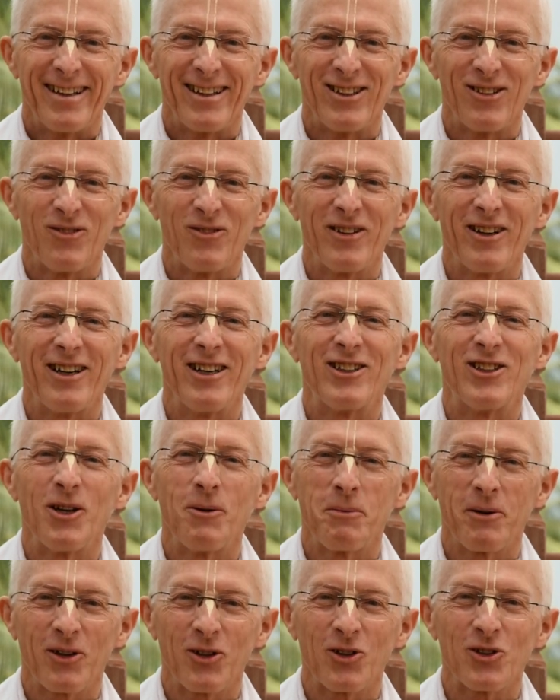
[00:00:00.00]
Very
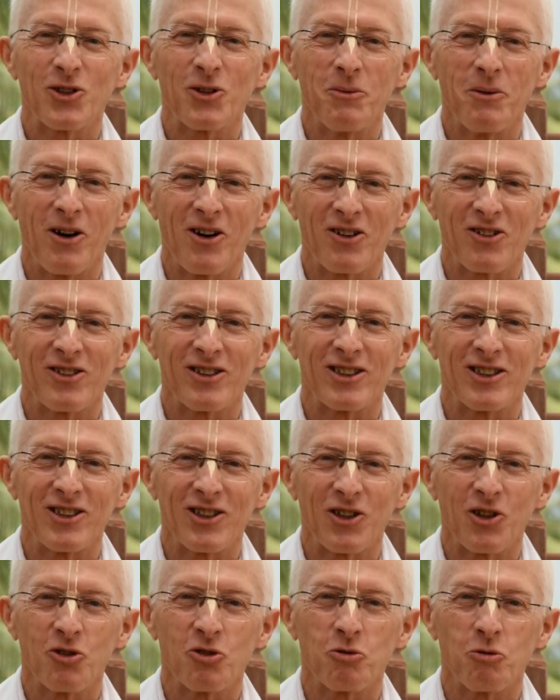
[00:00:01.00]
typical Tamal
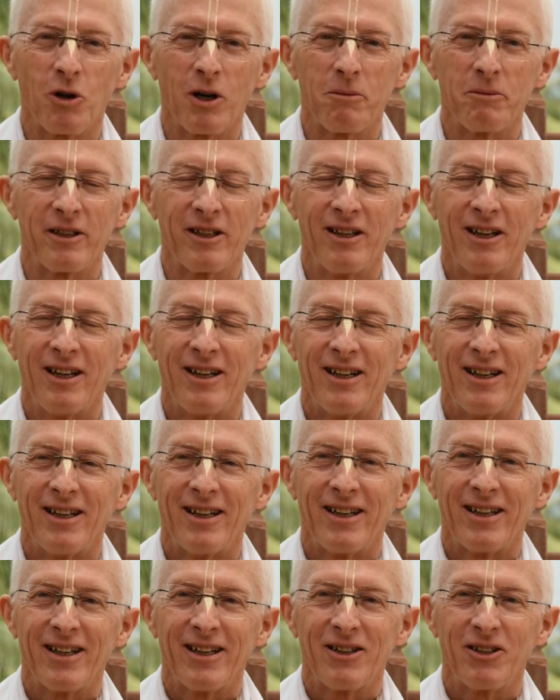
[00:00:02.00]
Krishna Goswami.
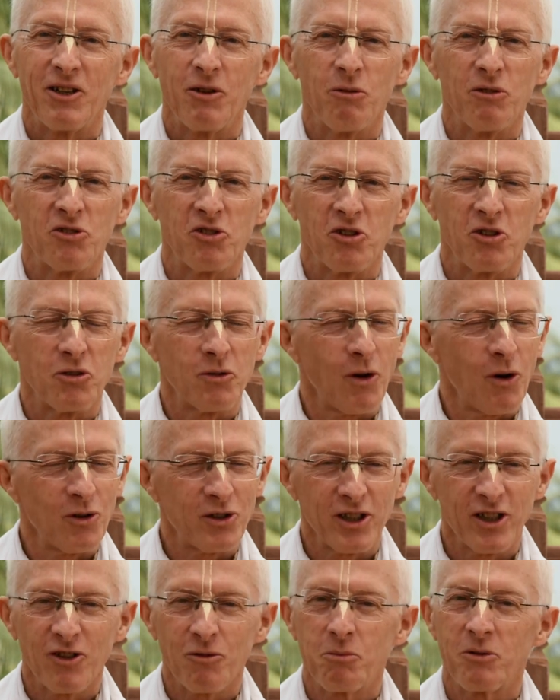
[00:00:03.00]
He was a
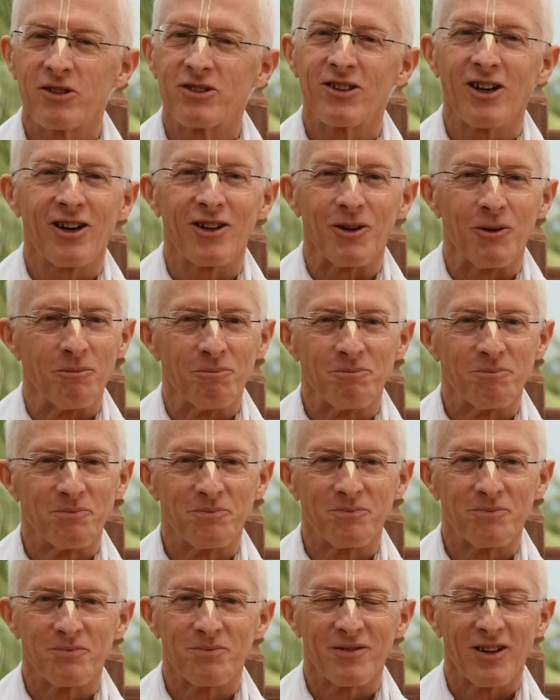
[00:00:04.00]
devotee of prasadam,
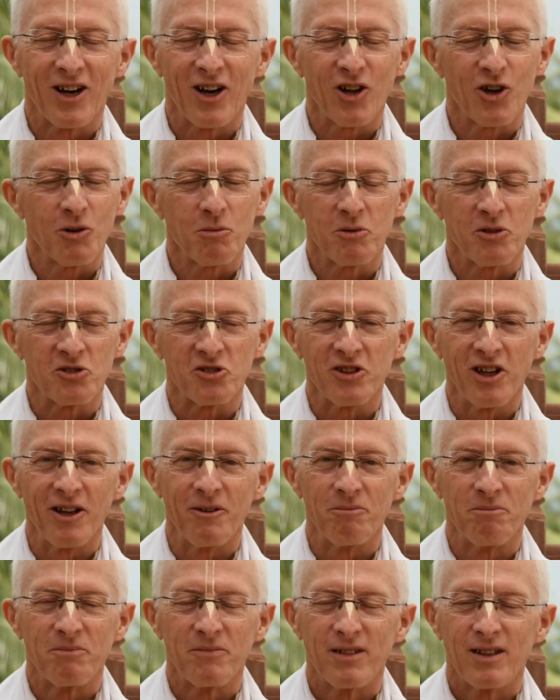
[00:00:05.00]

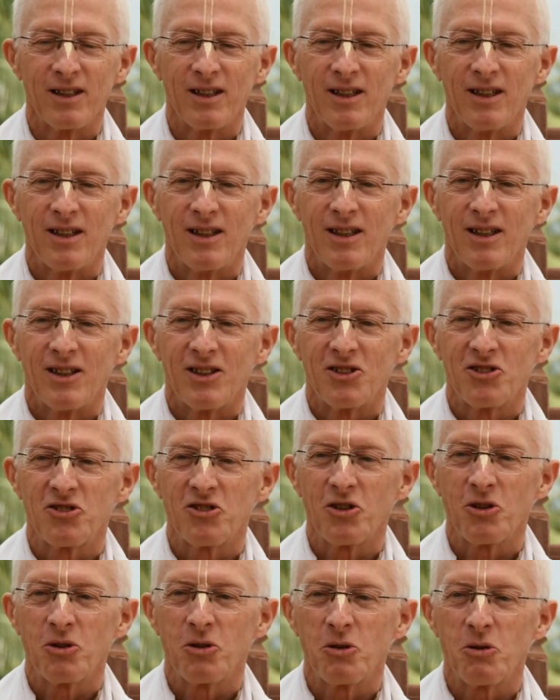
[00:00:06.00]
100%.
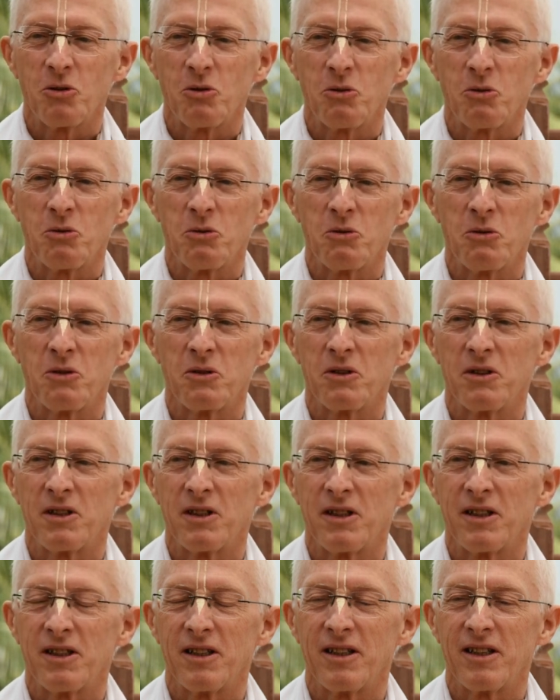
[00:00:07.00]
So
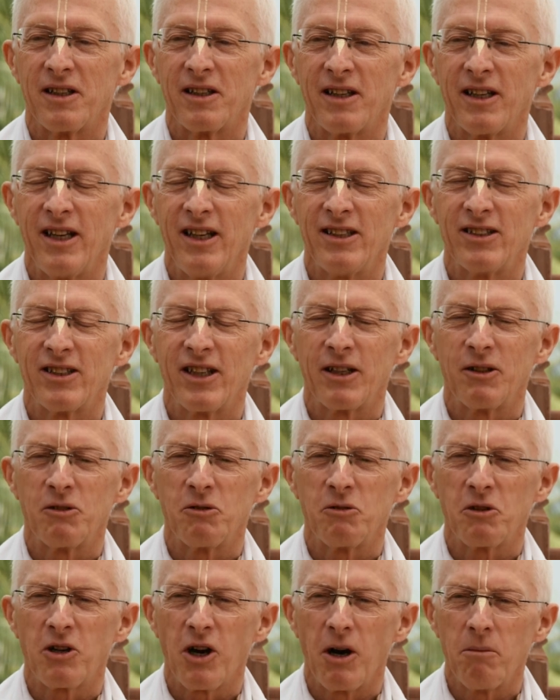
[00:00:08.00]
he
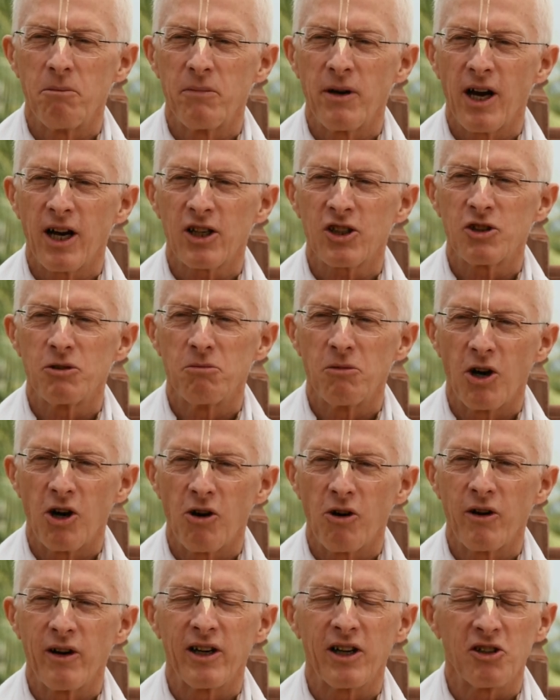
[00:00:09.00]
said, come back
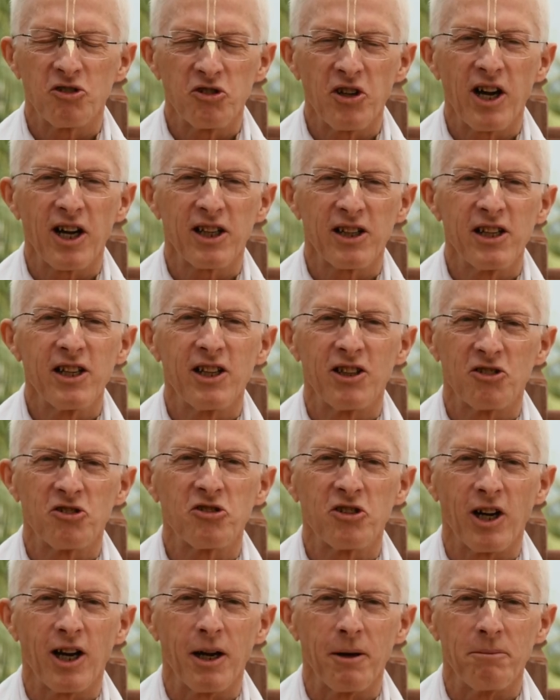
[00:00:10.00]
tomorrow at exactly
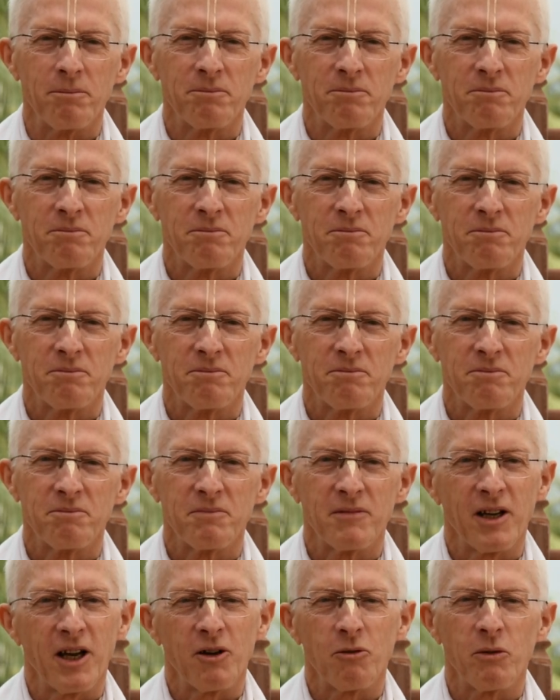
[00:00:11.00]
this time
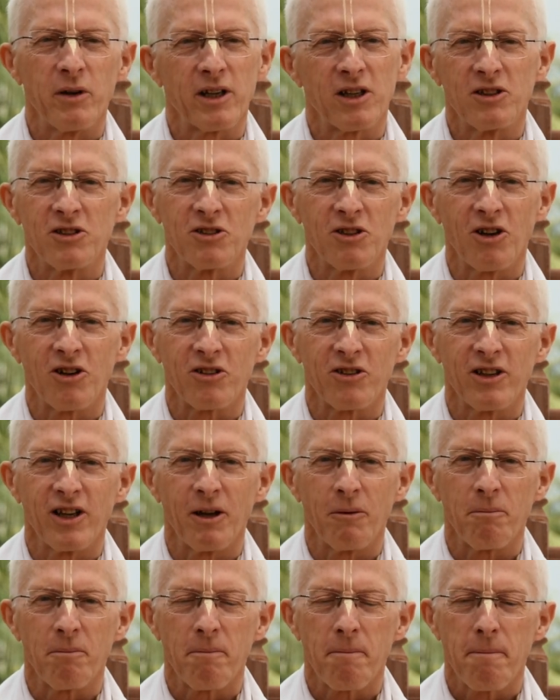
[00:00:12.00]
and we can talk
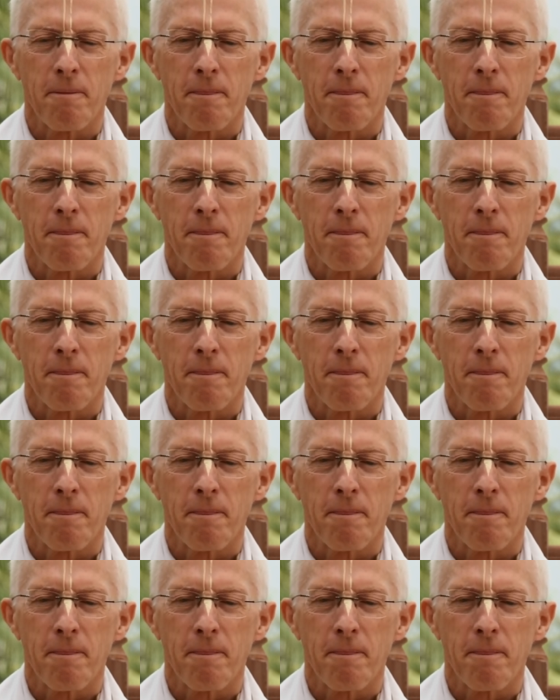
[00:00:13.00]
then.